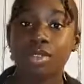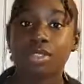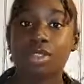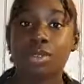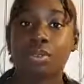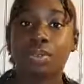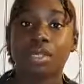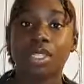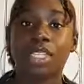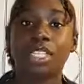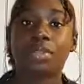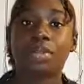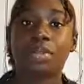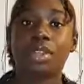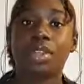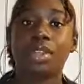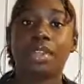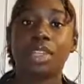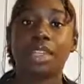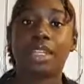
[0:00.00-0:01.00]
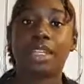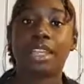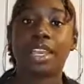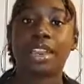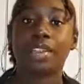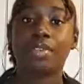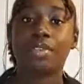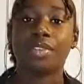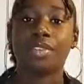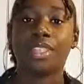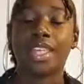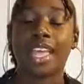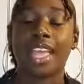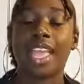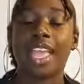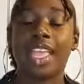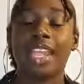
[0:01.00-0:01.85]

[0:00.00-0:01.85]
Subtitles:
so please be on the lookout for that.